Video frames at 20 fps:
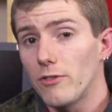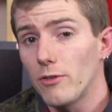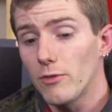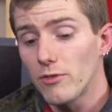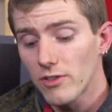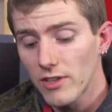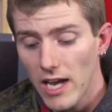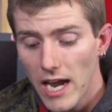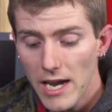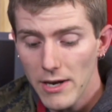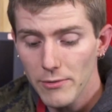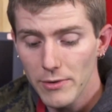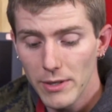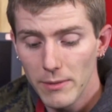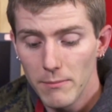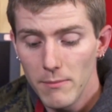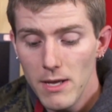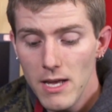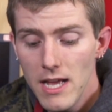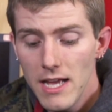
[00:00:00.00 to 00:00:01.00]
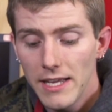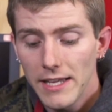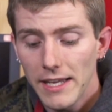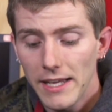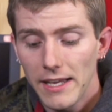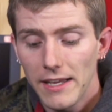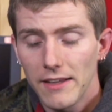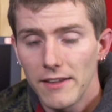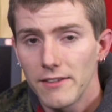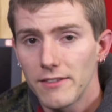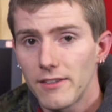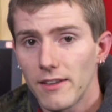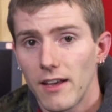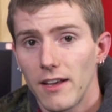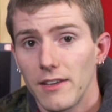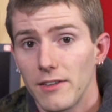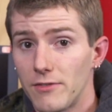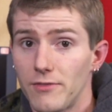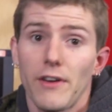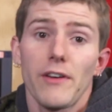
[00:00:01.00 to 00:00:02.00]
So Skyrim is
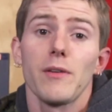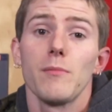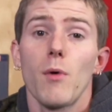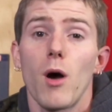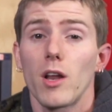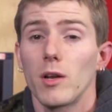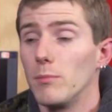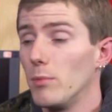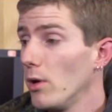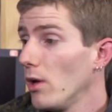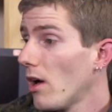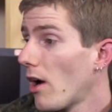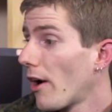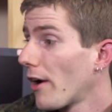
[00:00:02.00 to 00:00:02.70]
very moddable.